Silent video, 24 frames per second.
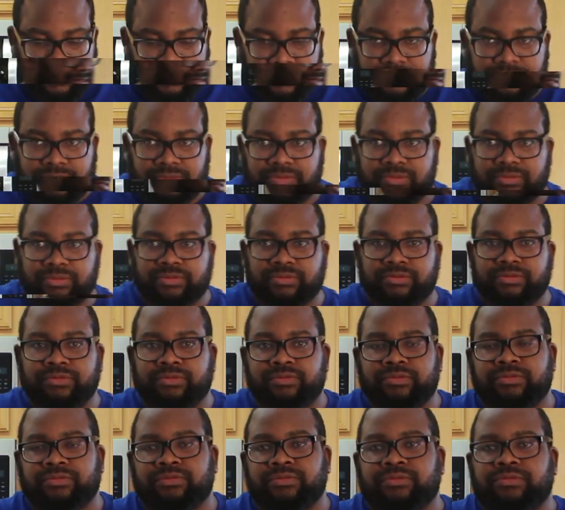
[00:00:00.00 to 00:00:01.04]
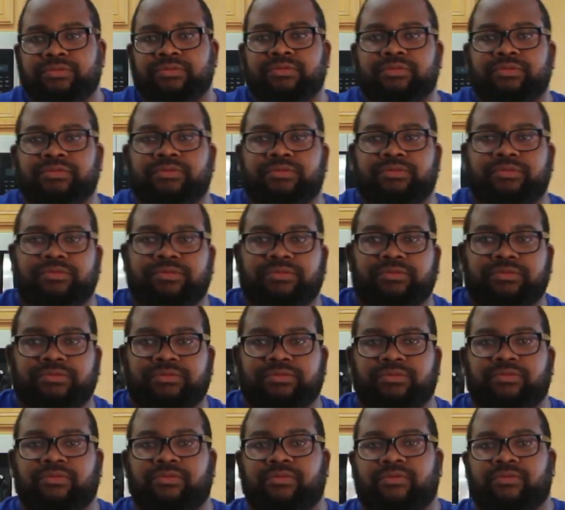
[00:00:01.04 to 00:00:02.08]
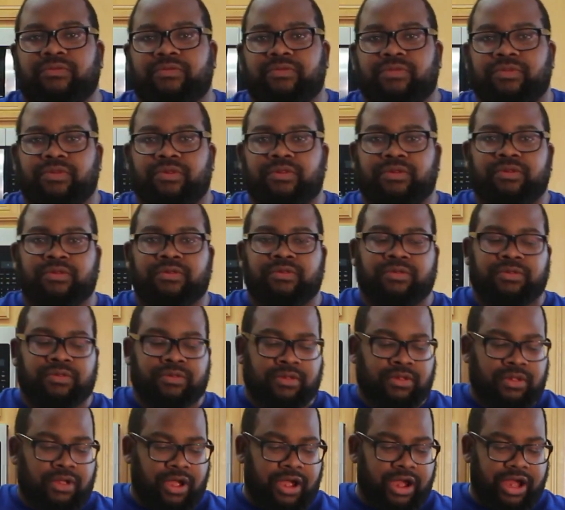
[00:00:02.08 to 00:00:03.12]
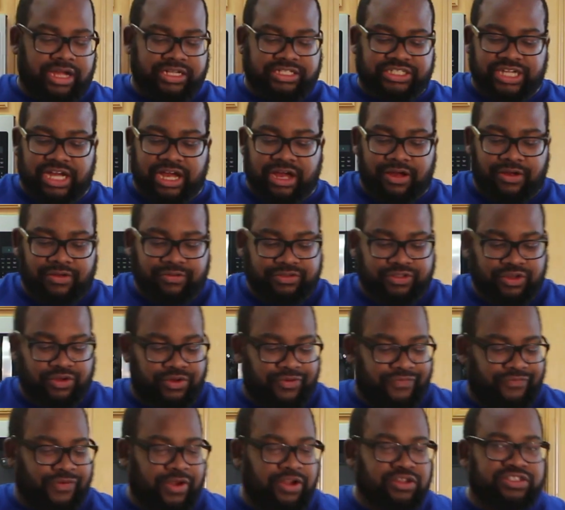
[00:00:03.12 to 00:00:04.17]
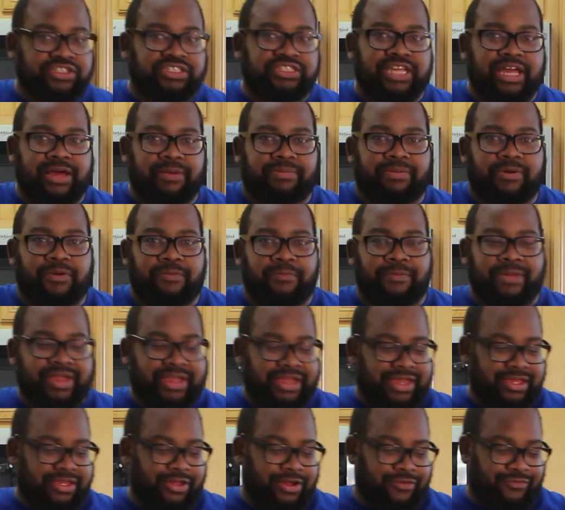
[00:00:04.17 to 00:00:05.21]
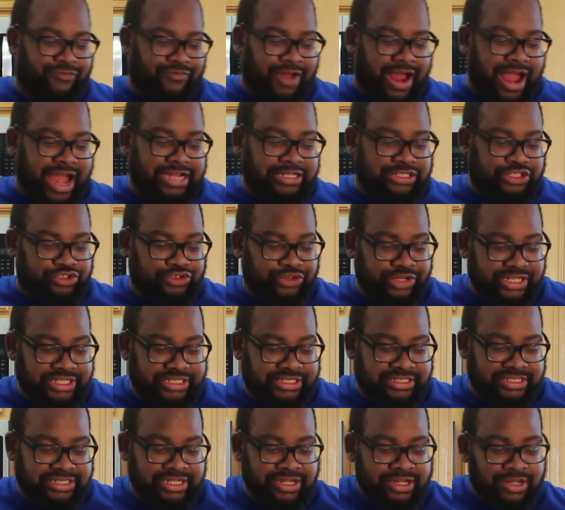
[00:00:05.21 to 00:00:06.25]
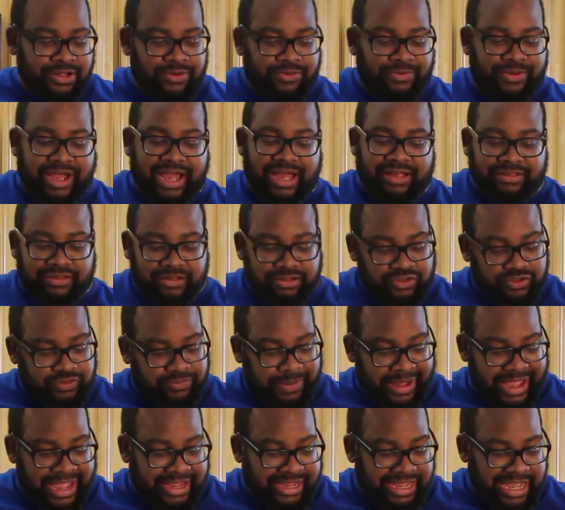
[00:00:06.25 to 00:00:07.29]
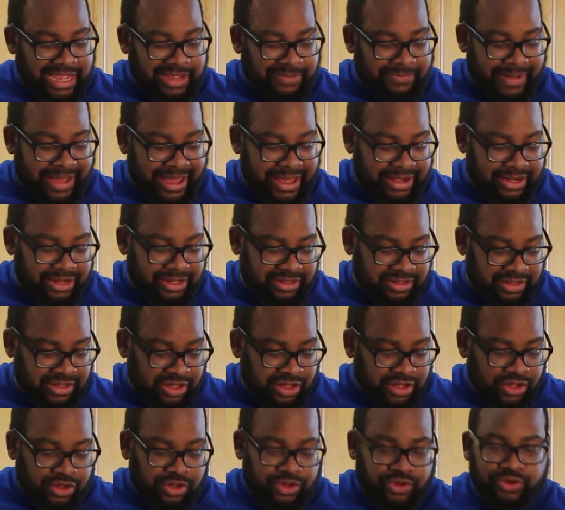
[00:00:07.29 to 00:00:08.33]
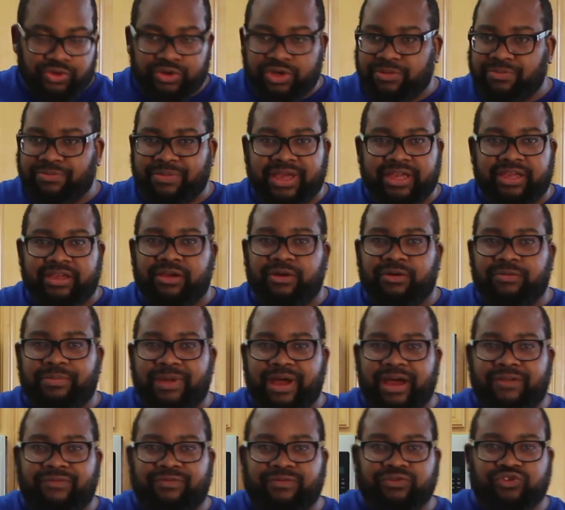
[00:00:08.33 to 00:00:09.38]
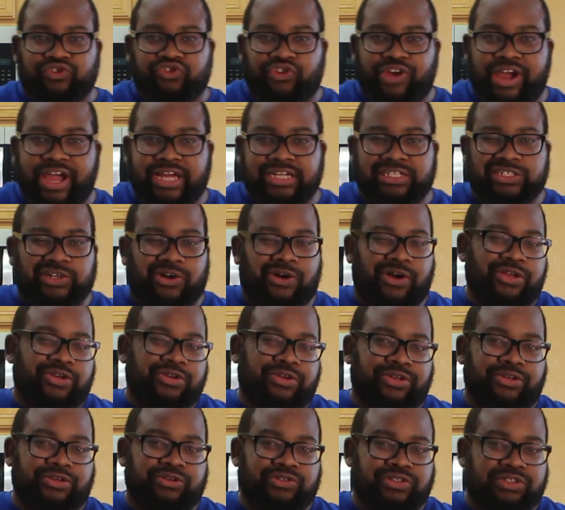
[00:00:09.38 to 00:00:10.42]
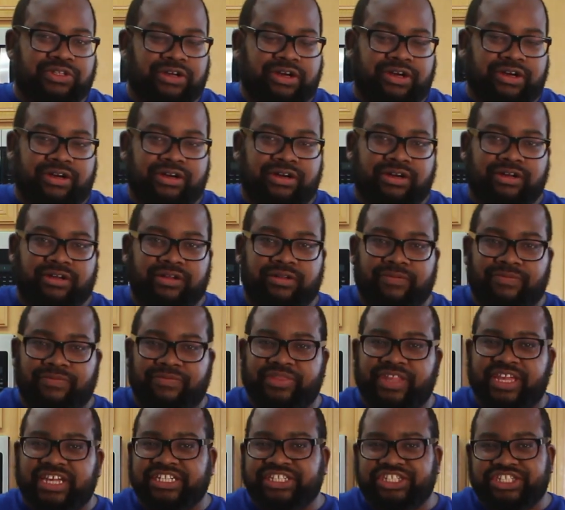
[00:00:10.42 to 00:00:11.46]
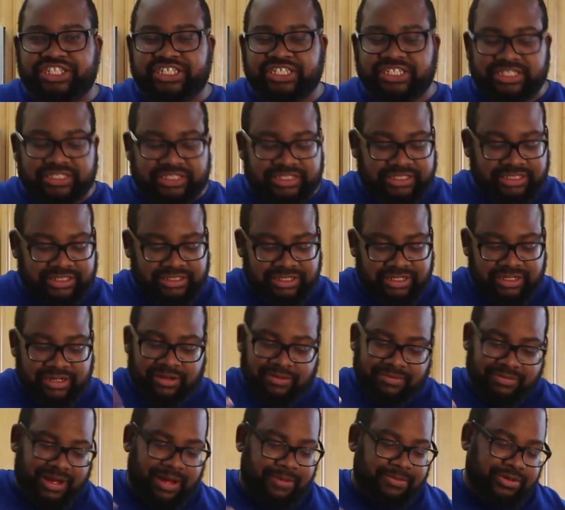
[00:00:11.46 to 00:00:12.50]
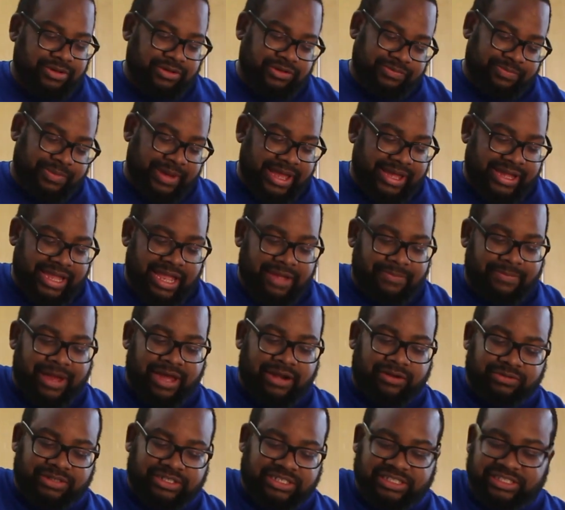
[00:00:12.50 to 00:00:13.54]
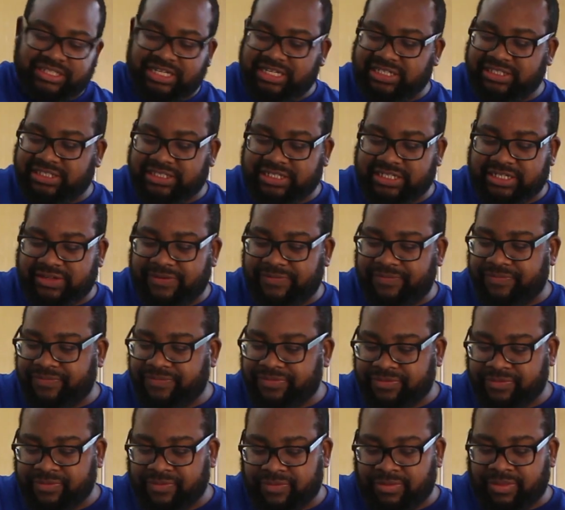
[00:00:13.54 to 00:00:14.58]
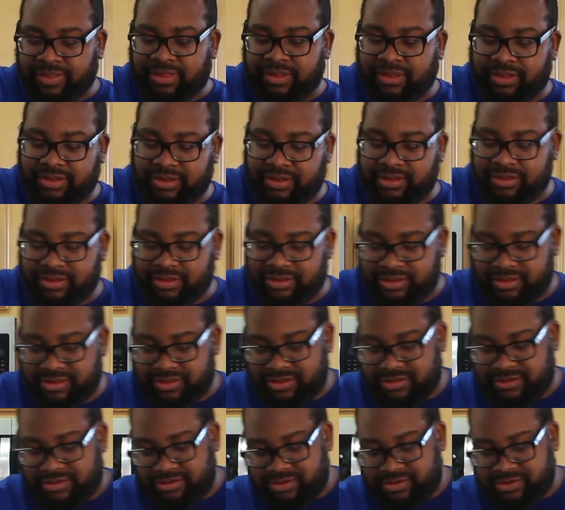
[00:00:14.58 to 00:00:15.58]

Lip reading: Bang. What's up, fam? It looks like we're gonna do a voiceover for this video, so let's get right into it. So the first thing we're gonna need is all our ingredients for our fried Skittles. That's right, I said it. Fried Skittles. We're gonna need mixing bowl, pancake batter, egg, and some water.